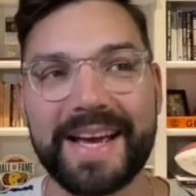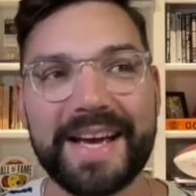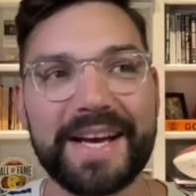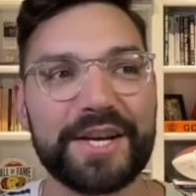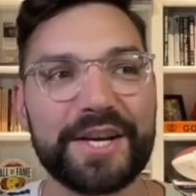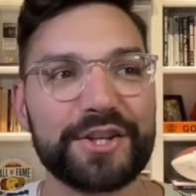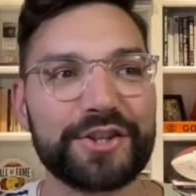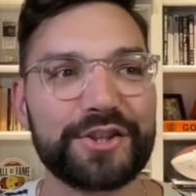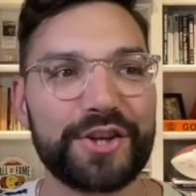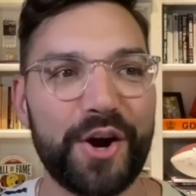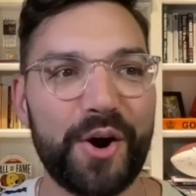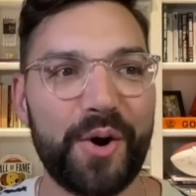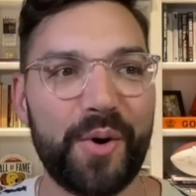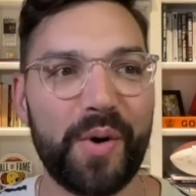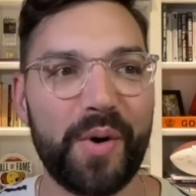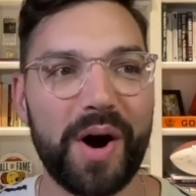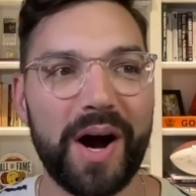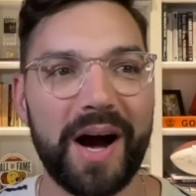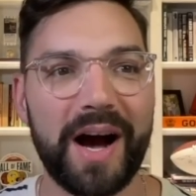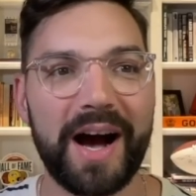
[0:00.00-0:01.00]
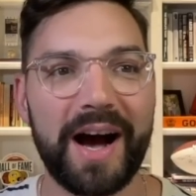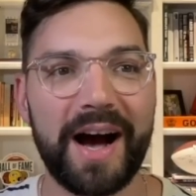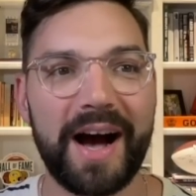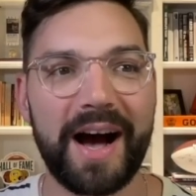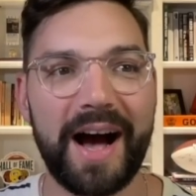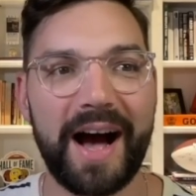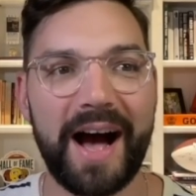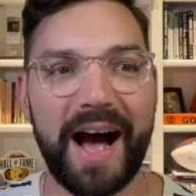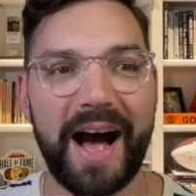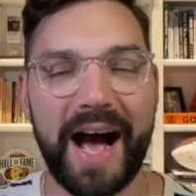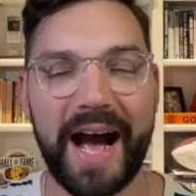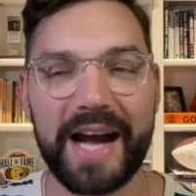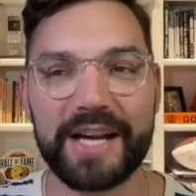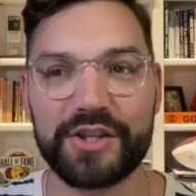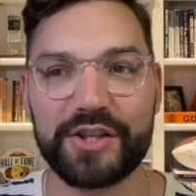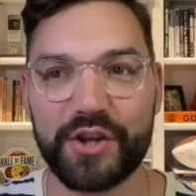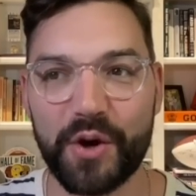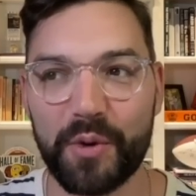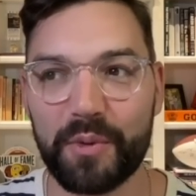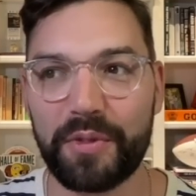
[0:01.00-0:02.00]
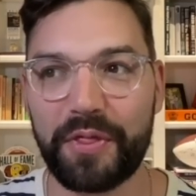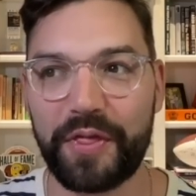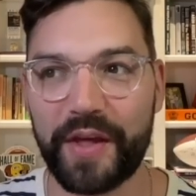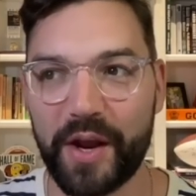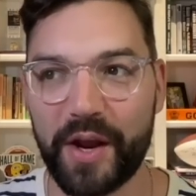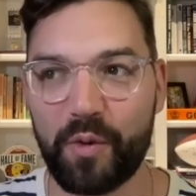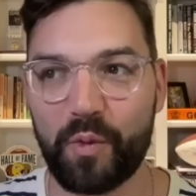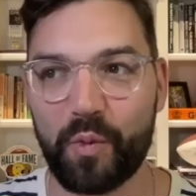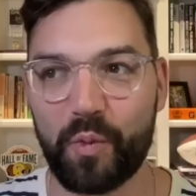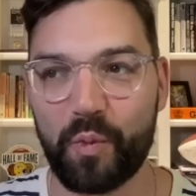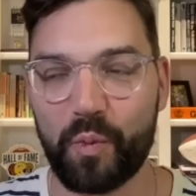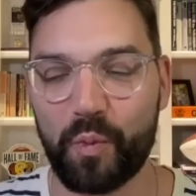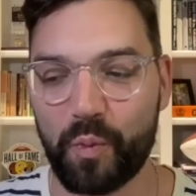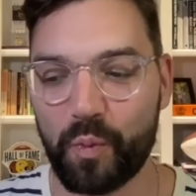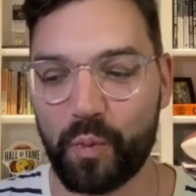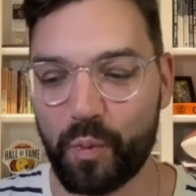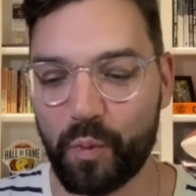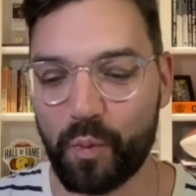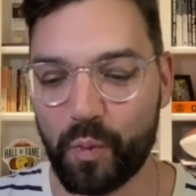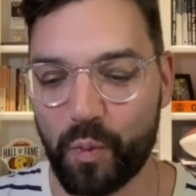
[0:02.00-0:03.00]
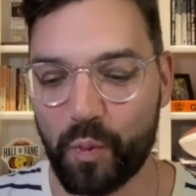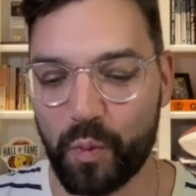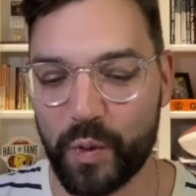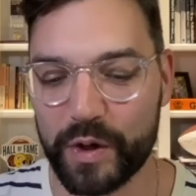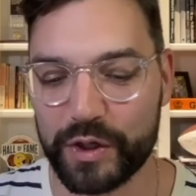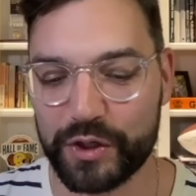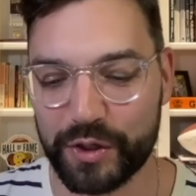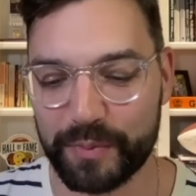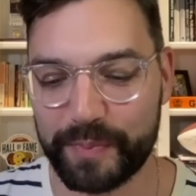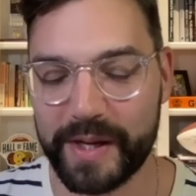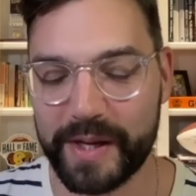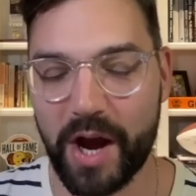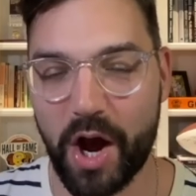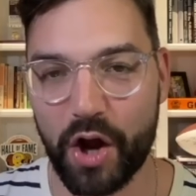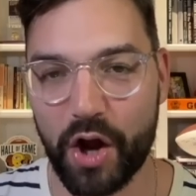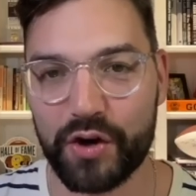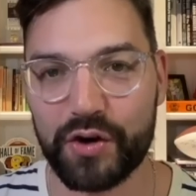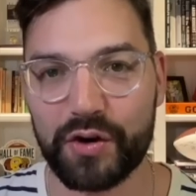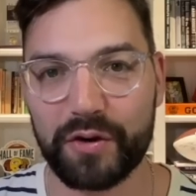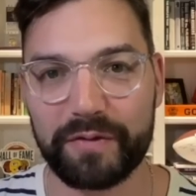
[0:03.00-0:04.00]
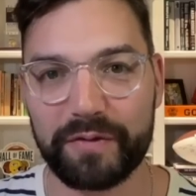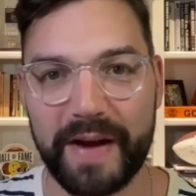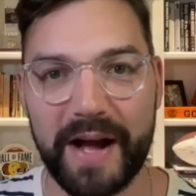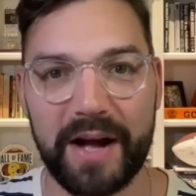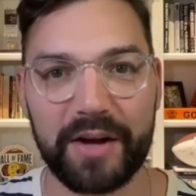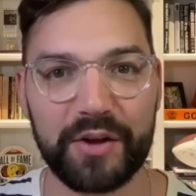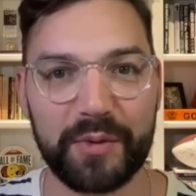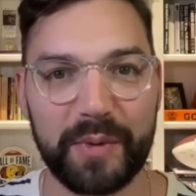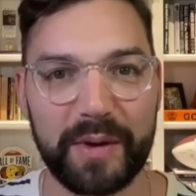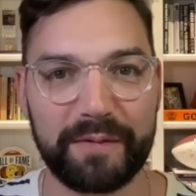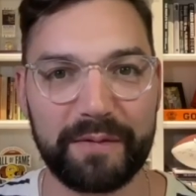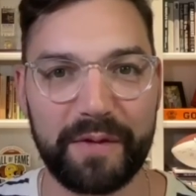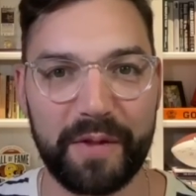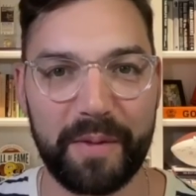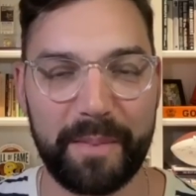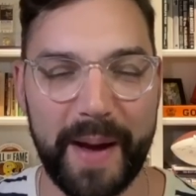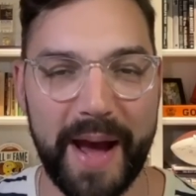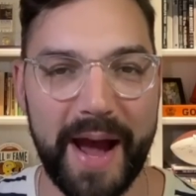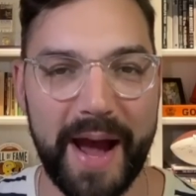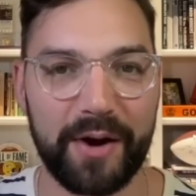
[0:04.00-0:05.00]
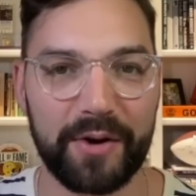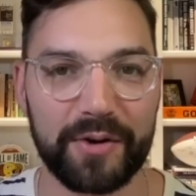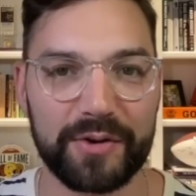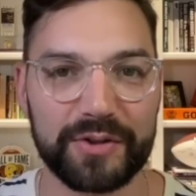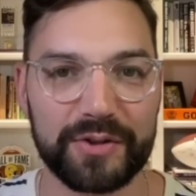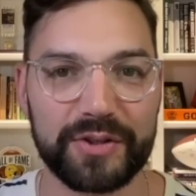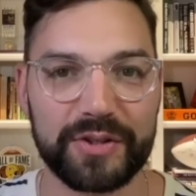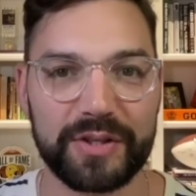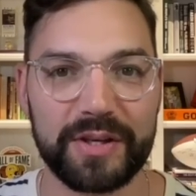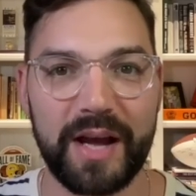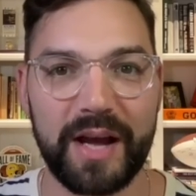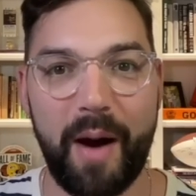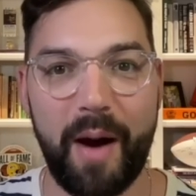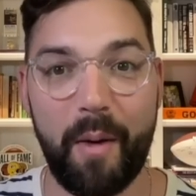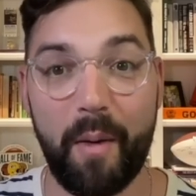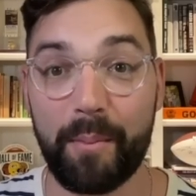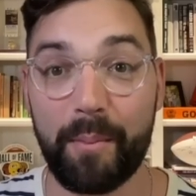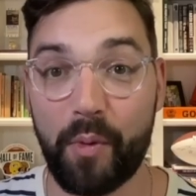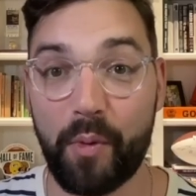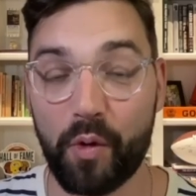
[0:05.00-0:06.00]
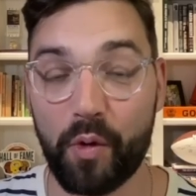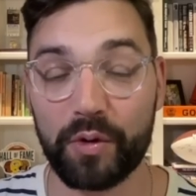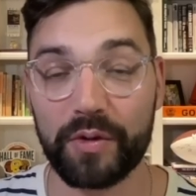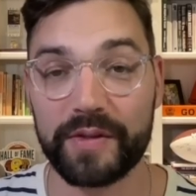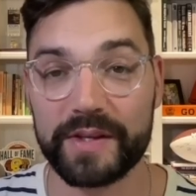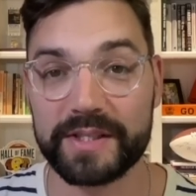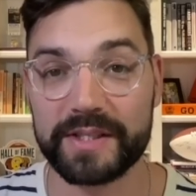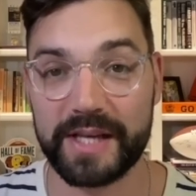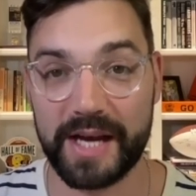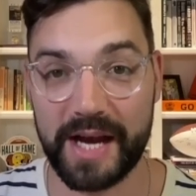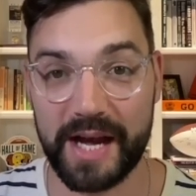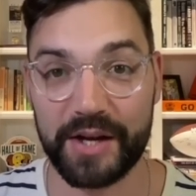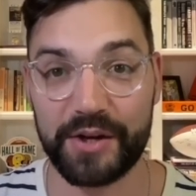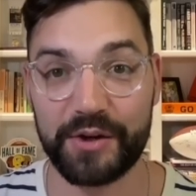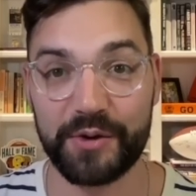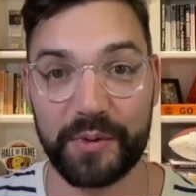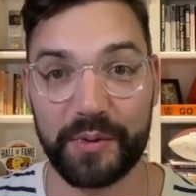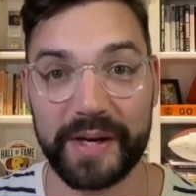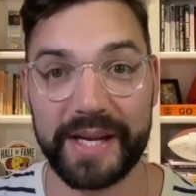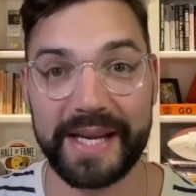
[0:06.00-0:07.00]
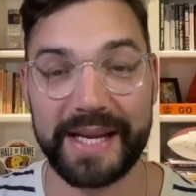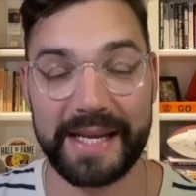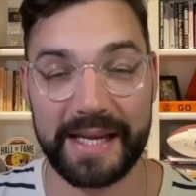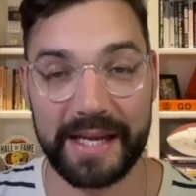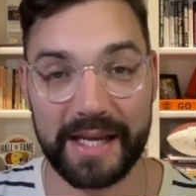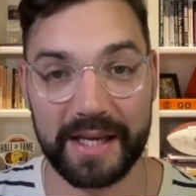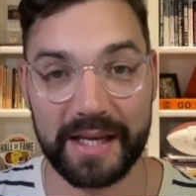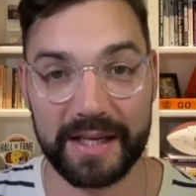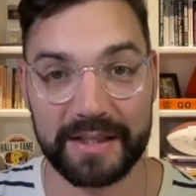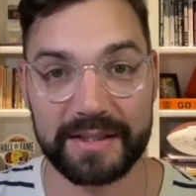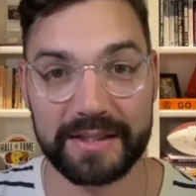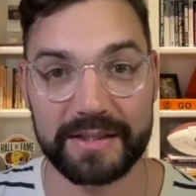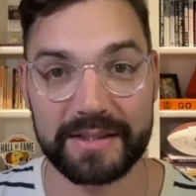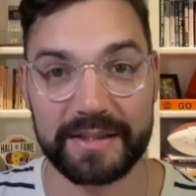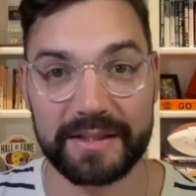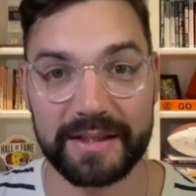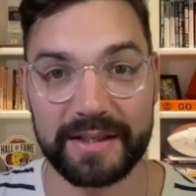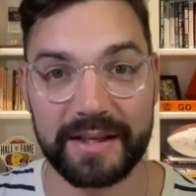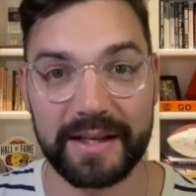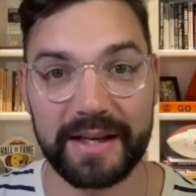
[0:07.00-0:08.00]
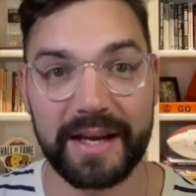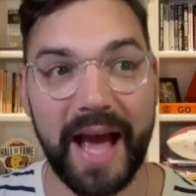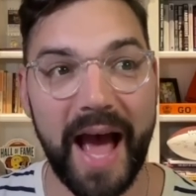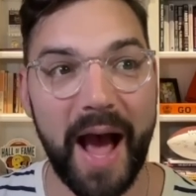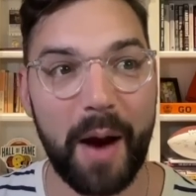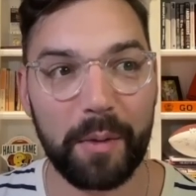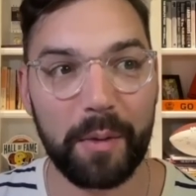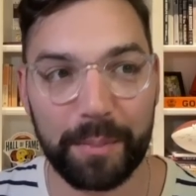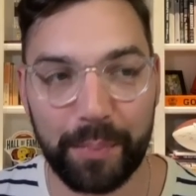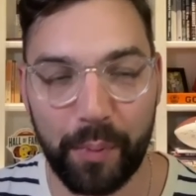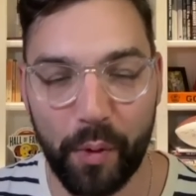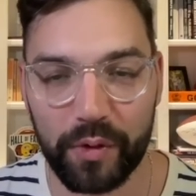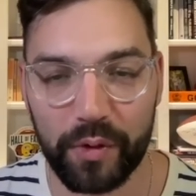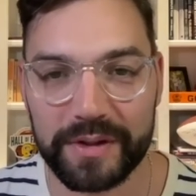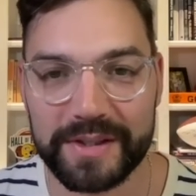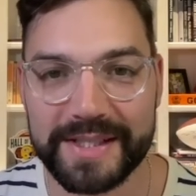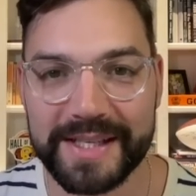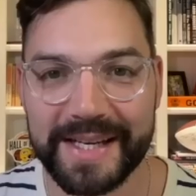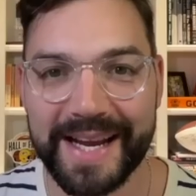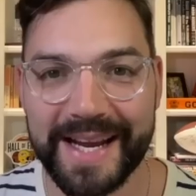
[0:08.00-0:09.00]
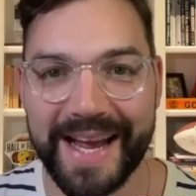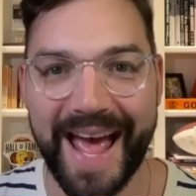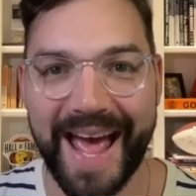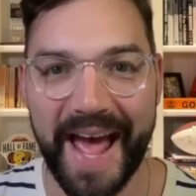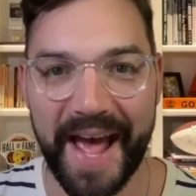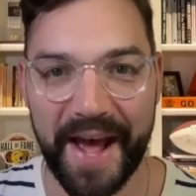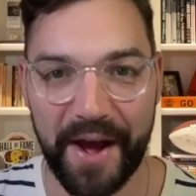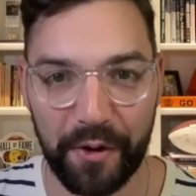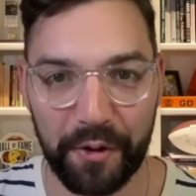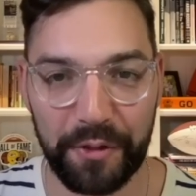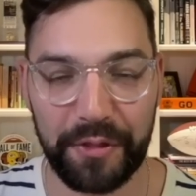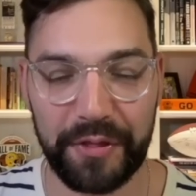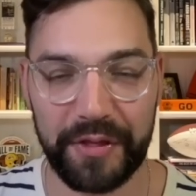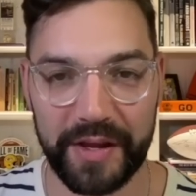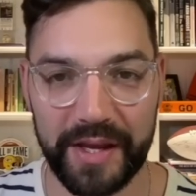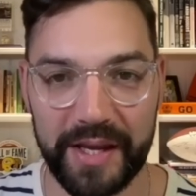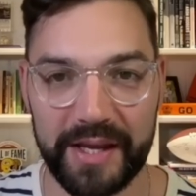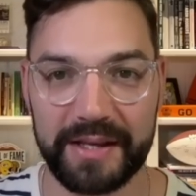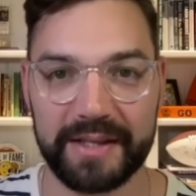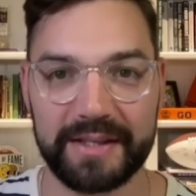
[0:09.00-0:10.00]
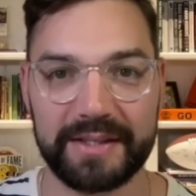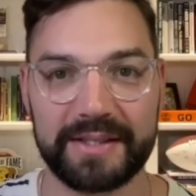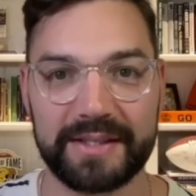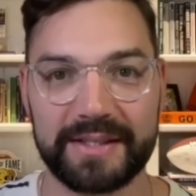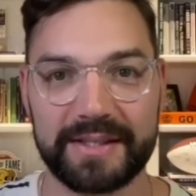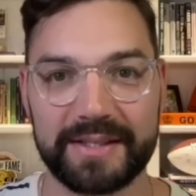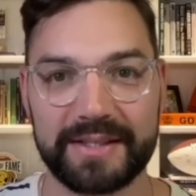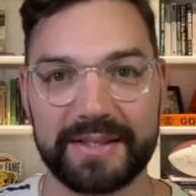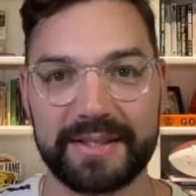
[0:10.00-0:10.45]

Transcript: So I don't think we should be undervaluing for the Packers how important this continuity is, how important health is,